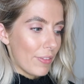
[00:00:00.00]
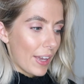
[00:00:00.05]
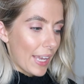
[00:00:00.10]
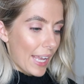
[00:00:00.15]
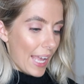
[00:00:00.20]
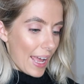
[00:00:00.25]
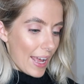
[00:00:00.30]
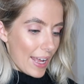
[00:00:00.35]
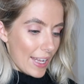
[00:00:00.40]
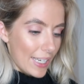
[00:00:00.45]
if I
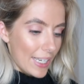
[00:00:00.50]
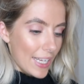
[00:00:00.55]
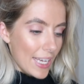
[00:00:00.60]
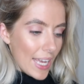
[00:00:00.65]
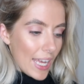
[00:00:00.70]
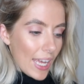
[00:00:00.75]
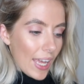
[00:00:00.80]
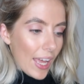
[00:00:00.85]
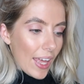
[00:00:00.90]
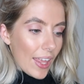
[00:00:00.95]
can
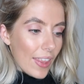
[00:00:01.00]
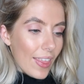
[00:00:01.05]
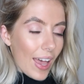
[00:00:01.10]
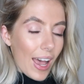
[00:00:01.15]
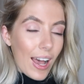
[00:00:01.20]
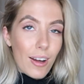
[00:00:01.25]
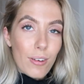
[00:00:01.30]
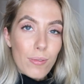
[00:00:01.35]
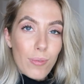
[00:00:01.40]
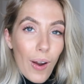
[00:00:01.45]

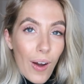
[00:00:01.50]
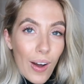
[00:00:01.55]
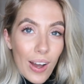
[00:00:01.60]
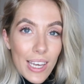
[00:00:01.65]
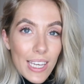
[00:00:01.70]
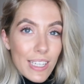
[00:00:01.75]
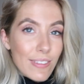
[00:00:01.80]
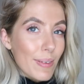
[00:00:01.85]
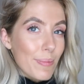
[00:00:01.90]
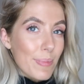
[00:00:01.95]
that
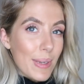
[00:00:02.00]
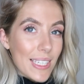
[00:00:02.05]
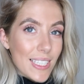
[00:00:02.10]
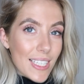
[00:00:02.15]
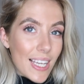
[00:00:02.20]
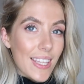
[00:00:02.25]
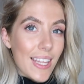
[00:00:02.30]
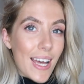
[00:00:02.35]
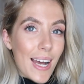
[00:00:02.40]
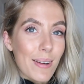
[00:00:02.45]
arrive and bits
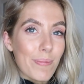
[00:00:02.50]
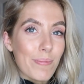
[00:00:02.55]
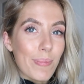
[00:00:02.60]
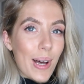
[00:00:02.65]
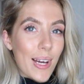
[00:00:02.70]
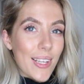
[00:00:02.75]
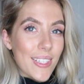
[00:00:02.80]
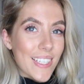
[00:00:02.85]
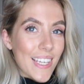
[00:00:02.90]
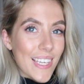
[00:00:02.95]
like that.
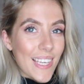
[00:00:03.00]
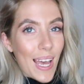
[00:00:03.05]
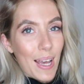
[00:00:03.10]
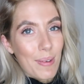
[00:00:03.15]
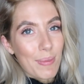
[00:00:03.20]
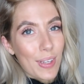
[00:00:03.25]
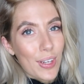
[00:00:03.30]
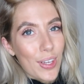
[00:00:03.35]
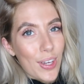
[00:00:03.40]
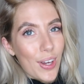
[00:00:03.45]
But yeah,
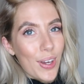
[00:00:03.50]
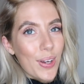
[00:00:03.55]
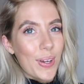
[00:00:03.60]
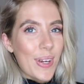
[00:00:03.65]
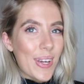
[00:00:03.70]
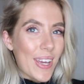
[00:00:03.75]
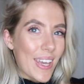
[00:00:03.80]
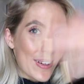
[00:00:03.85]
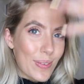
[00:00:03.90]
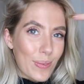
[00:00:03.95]
I'm gonna go
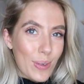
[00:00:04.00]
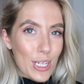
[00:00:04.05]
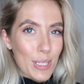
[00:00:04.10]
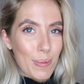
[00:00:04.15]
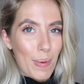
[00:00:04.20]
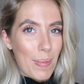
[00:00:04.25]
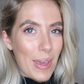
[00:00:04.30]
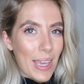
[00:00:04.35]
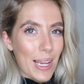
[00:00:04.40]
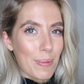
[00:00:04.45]

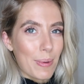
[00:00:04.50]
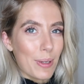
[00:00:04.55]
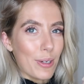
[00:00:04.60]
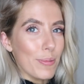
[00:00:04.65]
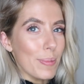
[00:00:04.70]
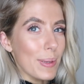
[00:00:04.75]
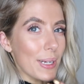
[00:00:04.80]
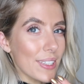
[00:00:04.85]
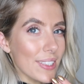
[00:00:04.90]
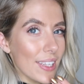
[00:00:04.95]
wash my makeup
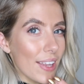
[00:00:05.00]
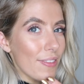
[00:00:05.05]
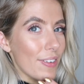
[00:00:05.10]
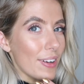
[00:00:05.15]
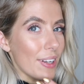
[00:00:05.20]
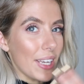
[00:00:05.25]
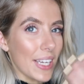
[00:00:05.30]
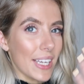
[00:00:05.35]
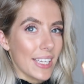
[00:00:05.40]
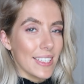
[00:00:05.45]
off because I
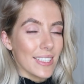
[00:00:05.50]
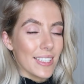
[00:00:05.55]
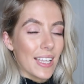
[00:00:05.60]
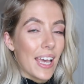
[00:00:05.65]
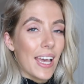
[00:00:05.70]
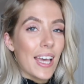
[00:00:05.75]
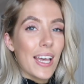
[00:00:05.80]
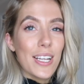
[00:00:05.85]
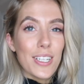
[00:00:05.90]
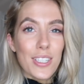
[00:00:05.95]
feel like it's
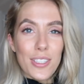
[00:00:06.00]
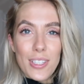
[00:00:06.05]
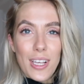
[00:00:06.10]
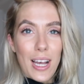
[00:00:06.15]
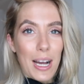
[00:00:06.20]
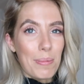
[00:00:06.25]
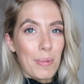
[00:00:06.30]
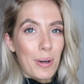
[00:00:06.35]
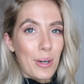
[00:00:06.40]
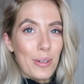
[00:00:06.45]
just
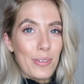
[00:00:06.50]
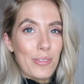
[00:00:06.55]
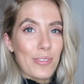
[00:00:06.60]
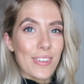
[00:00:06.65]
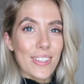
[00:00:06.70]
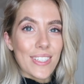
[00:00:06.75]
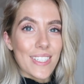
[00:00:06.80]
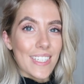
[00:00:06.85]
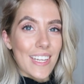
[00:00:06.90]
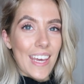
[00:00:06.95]
come off
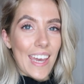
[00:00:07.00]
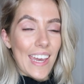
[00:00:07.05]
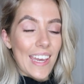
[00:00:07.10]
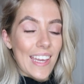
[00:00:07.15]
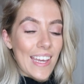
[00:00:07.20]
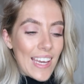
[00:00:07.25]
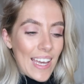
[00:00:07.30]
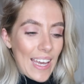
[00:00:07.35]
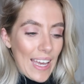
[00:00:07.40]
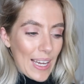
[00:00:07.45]

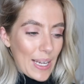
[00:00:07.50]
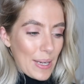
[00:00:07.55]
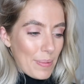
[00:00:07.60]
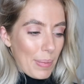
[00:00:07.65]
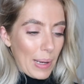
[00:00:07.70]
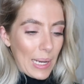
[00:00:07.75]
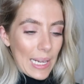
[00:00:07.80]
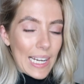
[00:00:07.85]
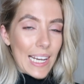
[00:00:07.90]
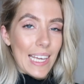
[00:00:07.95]
today
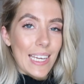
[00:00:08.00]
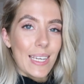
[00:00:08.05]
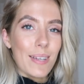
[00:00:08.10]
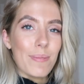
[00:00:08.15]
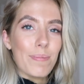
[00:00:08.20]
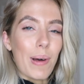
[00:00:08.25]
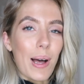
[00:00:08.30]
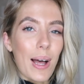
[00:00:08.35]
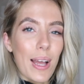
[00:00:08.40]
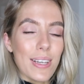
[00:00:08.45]

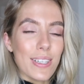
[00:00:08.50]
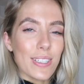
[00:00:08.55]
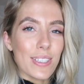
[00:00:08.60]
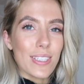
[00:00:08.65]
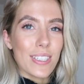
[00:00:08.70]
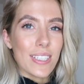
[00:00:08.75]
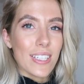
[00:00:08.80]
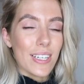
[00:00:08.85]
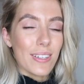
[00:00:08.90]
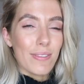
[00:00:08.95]
completely. But I
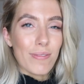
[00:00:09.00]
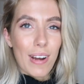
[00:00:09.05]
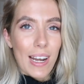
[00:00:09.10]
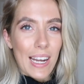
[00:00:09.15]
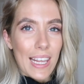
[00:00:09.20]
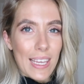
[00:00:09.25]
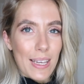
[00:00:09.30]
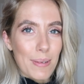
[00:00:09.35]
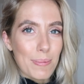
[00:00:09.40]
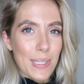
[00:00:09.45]
just
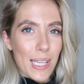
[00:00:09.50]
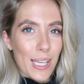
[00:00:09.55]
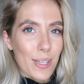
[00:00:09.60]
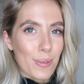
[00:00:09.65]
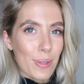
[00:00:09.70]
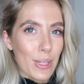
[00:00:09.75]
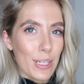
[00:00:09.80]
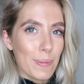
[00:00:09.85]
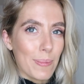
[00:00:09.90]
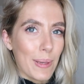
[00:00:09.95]
really obsessed
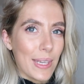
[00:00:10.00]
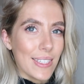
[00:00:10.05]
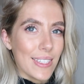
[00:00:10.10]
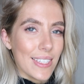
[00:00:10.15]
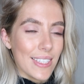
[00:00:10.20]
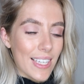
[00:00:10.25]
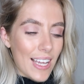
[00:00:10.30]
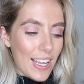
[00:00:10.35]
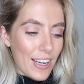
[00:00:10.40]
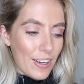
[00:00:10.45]
with those
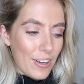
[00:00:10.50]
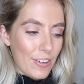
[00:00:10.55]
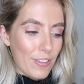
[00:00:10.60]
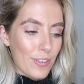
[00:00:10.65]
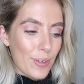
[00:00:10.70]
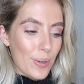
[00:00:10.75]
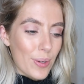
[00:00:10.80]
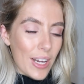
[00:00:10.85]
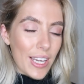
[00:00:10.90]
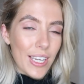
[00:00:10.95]
pieces and
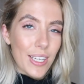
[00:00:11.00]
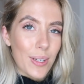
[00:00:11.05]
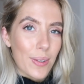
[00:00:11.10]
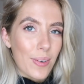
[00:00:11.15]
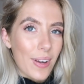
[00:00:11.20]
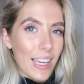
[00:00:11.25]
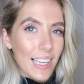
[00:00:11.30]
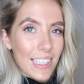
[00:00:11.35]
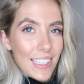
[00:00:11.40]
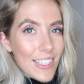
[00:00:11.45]
thought I could
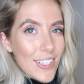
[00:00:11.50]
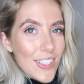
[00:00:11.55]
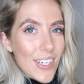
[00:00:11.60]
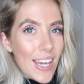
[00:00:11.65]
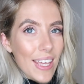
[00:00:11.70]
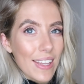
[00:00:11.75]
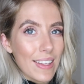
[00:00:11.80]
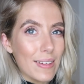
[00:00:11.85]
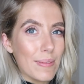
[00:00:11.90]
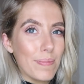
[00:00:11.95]
quickly
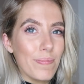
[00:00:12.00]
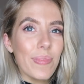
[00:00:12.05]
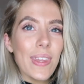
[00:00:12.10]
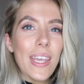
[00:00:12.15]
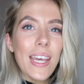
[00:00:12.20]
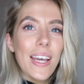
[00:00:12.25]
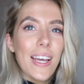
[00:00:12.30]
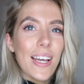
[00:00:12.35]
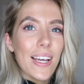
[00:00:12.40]
share them